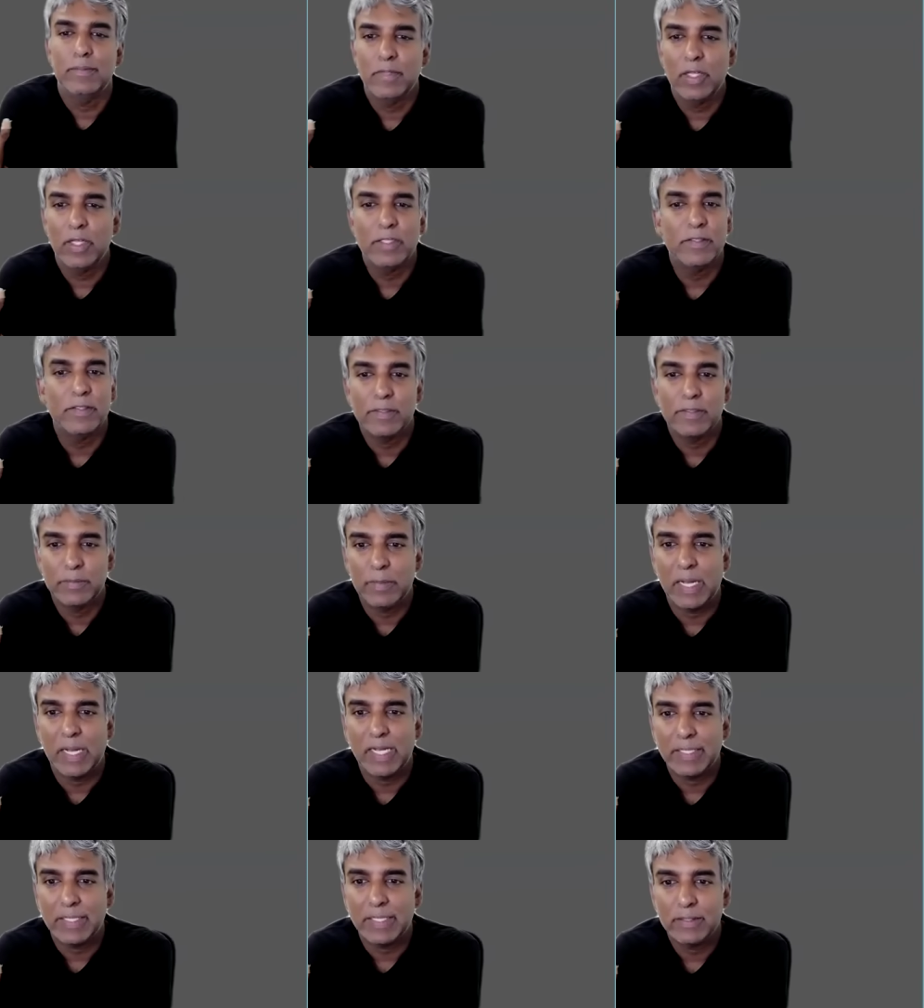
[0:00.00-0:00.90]
lots of
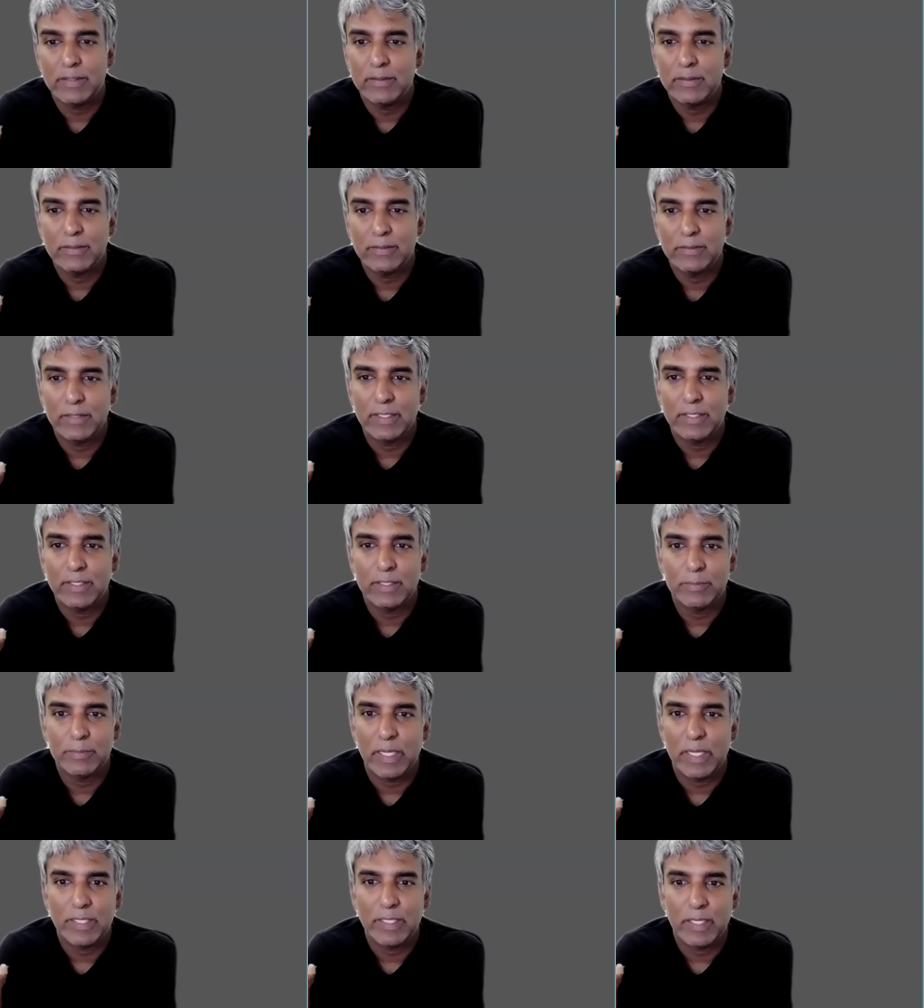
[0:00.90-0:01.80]
spies, right?
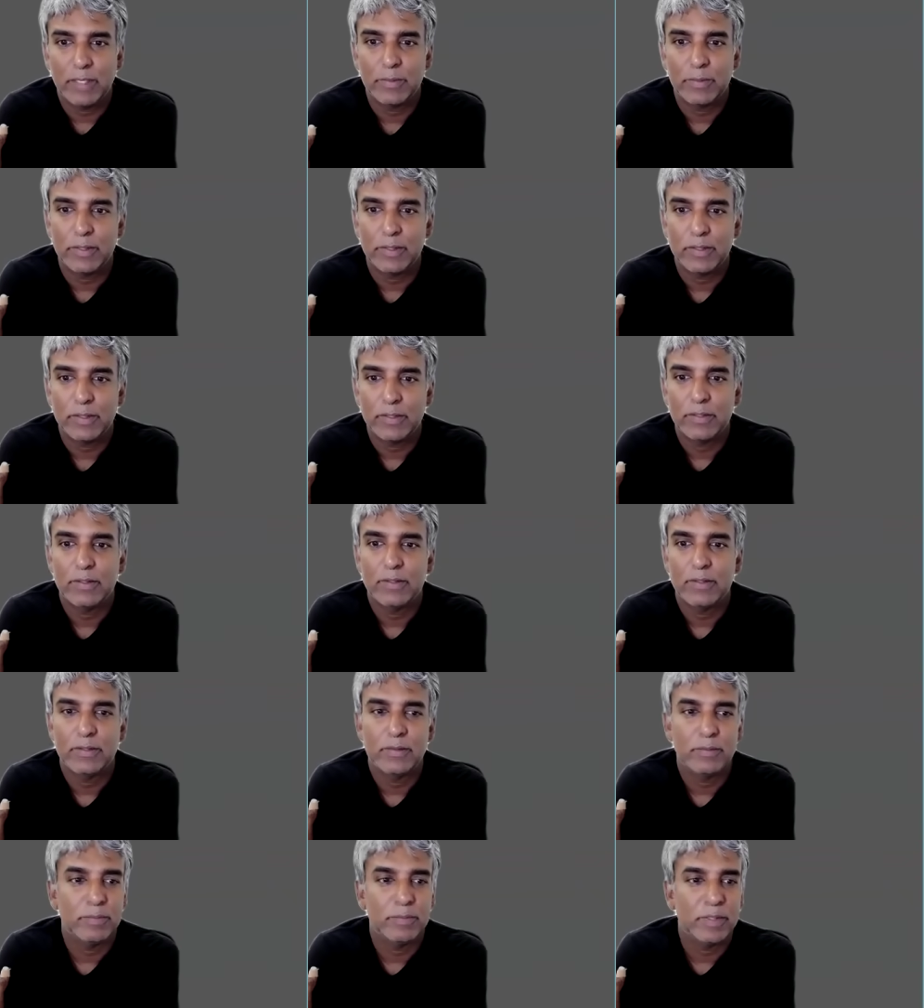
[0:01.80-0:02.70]
Spy
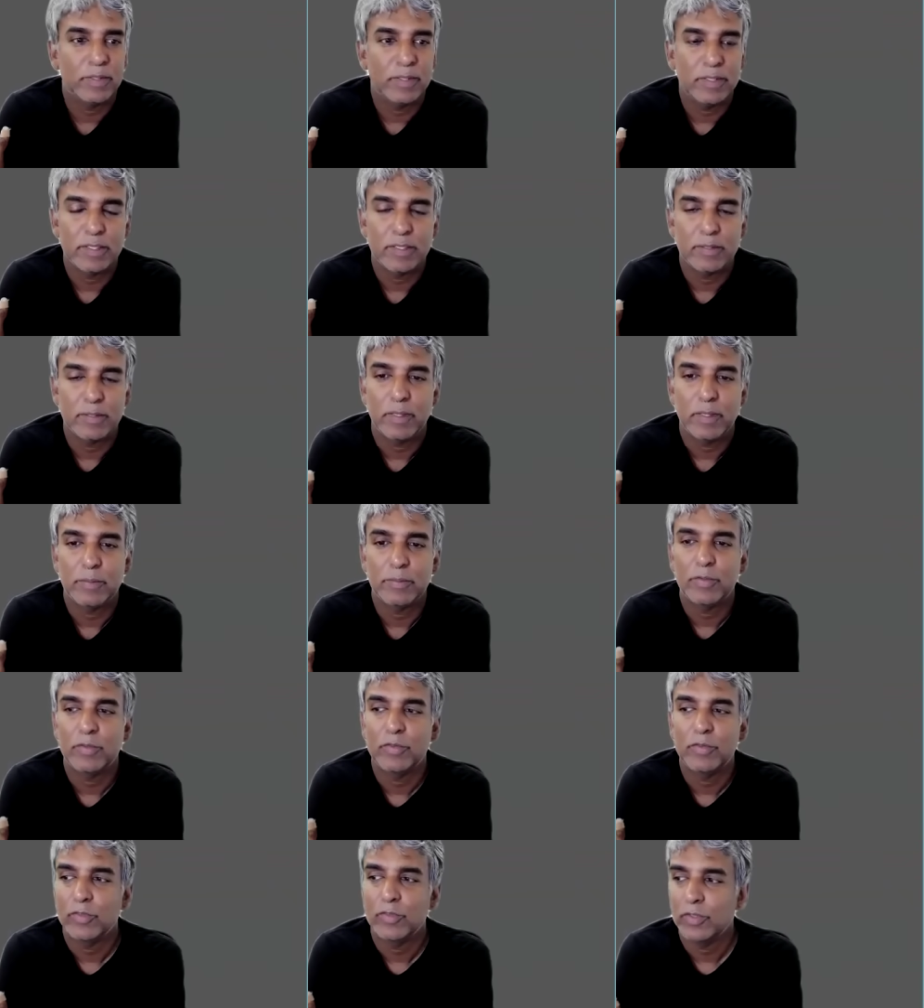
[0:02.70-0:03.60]
networks, building them
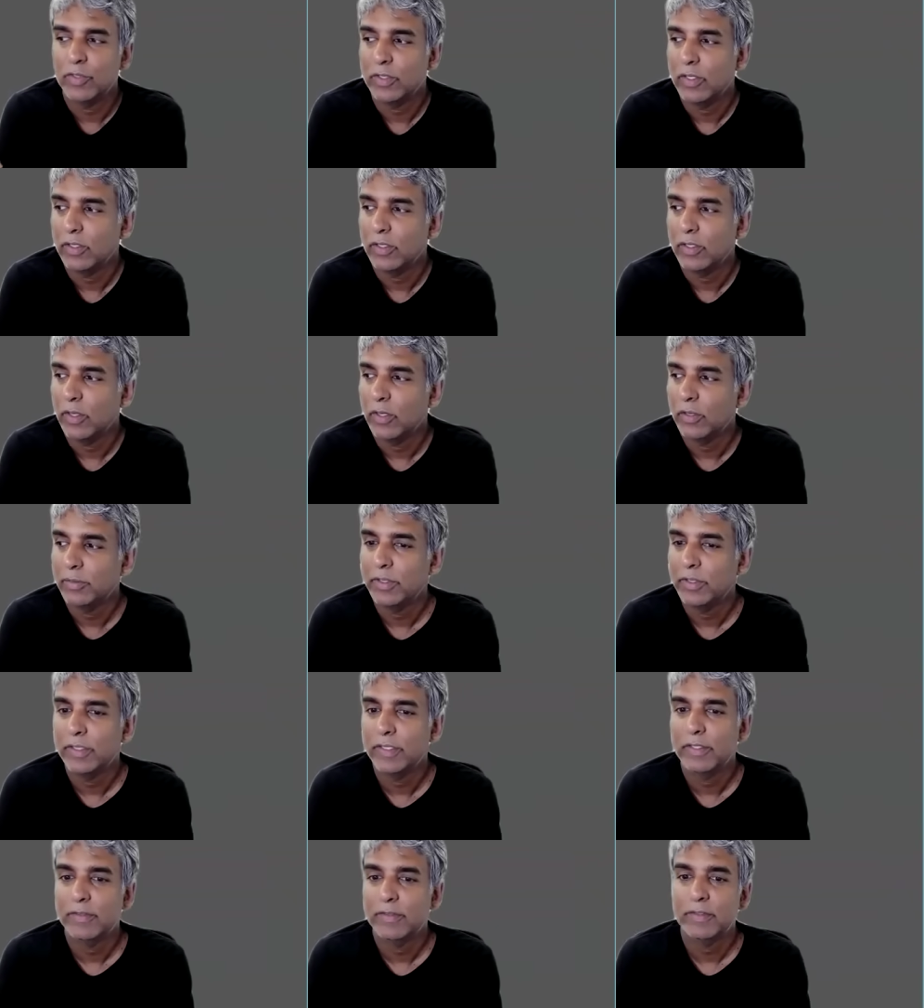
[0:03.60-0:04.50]
up over a long
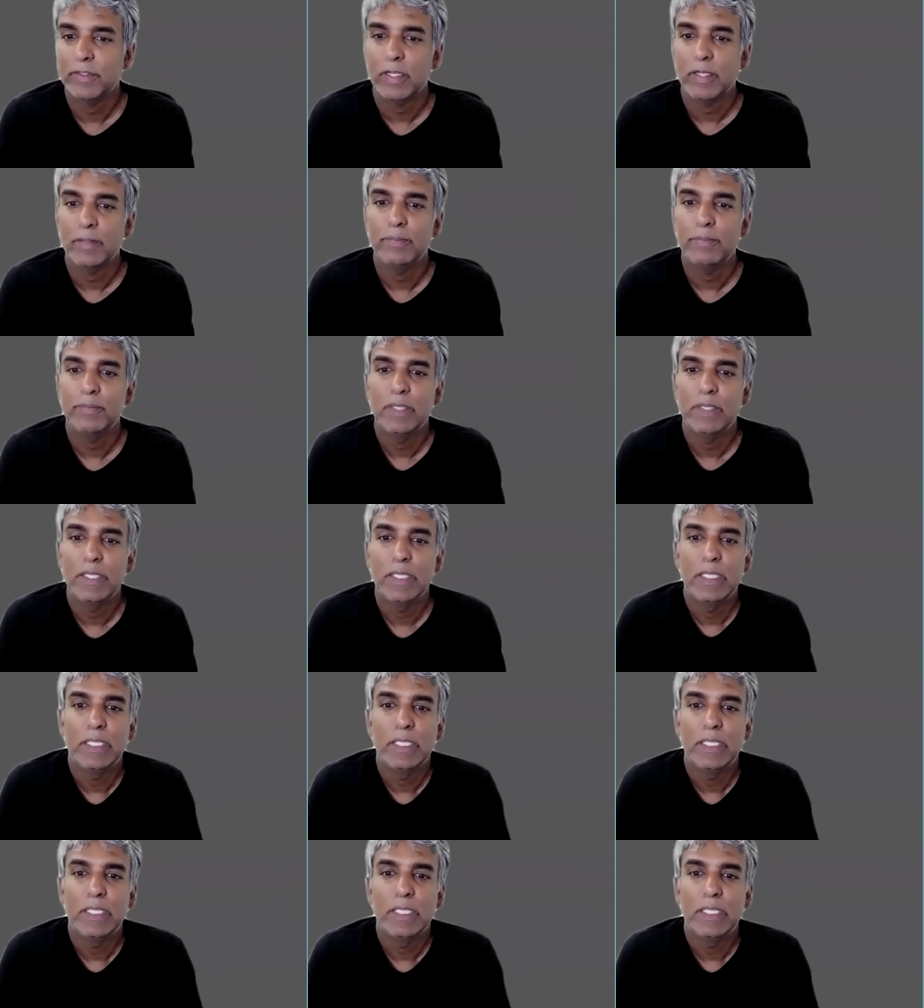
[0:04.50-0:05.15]
period of time.